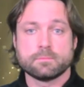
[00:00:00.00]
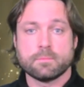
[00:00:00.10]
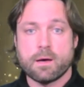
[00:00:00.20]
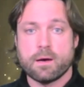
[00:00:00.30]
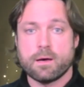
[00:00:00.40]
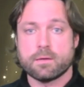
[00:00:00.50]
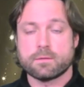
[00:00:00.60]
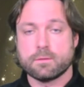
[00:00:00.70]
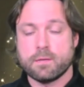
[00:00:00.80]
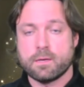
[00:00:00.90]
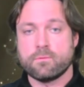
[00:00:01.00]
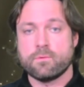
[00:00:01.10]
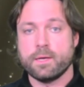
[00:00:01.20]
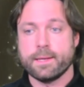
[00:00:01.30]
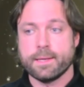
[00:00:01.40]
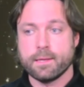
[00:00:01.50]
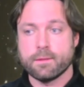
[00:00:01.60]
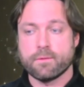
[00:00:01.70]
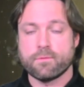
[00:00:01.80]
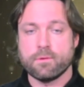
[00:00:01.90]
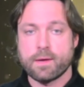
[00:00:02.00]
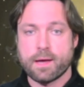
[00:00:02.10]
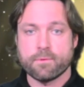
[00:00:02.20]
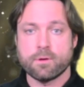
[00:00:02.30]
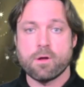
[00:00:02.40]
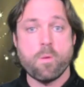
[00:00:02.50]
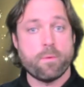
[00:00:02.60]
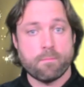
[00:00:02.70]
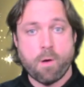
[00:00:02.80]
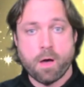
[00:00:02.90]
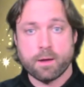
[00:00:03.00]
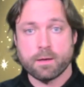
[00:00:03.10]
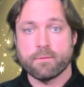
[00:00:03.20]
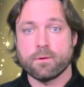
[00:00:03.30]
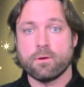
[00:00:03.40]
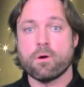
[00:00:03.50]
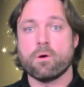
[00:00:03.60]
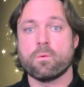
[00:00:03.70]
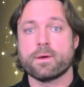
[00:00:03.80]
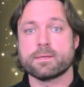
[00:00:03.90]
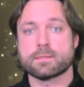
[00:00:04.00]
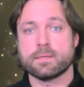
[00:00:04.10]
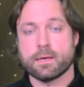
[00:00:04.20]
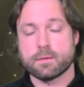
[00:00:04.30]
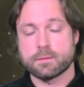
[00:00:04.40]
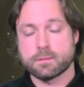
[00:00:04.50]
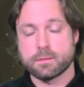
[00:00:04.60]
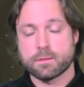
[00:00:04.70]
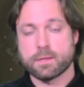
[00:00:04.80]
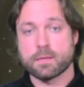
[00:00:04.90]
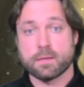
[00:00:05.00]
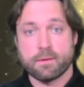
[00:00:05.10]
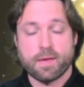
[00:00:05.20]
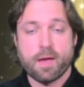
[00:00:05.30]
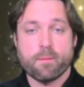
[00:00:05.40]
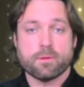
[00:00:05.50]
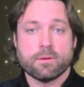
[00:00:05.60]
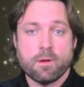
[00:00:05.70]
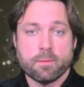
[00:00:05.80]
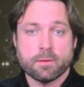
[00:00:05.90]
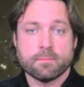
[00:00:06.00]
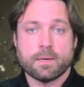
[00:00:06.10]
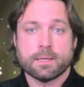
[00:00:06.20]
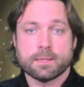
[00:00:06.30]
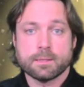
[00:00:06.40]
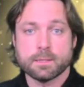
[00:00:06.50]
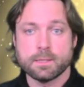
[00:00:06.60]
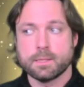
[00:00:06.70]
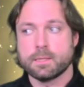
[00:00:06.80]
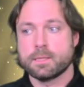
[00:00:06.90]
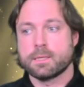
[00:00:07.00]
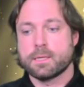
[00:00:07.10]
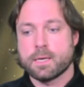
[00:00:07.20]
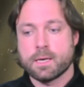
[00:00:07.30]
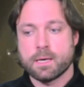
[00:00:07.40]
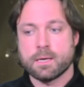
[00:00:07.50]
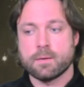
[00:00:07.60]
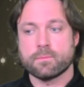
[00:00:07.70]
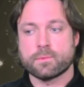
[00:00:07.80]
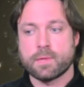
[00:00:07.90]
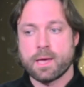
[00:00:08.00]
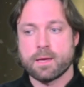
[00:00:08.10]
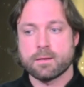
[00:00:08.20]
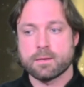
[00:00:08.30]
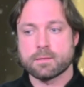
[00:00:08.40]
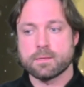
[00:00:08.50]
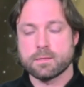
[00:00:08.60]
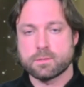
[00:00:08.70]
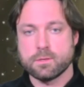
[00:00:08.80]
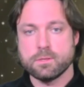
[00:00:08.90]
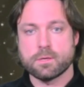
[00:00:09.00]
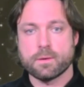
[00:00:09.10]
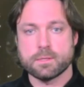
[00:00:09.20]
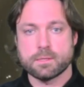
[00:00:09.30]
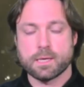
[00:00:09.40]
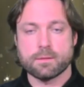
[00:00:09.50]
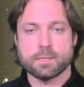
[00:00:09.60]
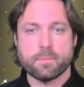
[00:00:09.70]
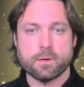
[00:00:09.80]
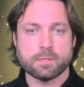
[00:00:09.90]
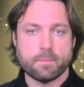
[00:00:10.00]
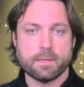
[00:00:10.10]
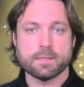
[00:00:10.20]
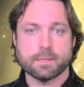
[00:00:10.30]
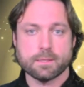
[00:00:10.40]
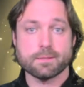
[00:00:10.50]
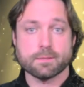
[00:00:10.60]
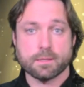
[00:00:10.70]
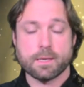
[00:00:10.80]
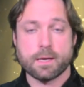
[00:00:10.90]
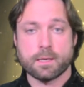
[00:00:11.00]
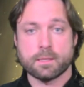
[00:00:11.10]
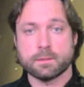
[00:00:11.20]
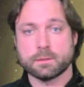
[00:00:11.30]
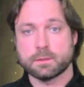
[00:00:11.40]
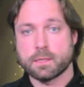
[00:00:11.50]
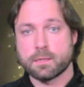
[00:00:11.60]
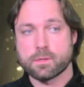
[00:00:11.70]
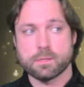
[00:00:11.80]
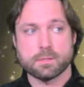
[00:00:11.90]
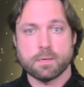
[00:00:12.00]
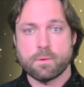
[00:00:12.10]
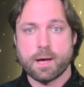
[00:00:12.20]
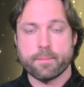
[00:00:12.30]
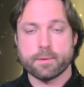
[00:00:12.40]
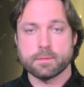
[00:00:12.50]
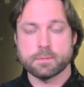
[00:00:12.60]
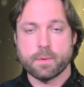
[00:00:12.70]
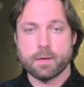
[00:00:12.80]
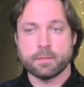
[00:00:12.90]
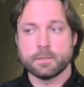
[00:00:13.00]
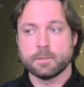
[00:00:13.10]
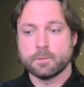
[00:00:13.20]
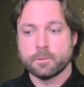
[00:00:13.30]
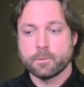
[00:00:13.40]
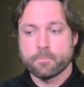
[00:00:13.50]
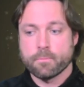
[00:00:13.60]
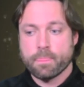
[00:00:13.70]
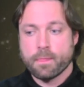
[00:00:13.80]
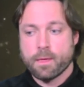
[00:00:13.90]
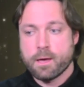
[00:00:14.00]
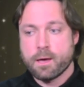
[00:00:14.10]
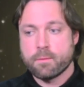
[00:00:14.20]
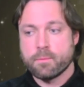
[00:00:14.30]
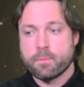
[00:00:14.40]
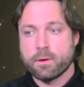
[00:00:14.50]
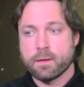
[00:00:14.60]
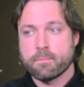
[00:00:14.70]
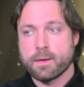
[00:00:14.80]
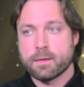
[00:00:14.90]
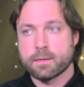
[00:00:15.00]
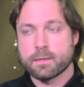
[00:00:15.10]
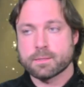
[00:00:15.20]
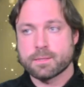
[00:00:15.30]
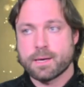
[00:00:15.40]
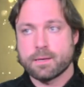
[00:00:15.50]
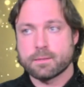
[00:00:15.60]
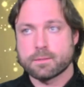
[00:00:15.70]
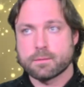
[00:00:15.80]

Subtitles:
but really, if you have an open mind, I will always like to think that I've kept an open mind. Then it's good to entertain these possibilities and just see what happens. But the point I'm making is that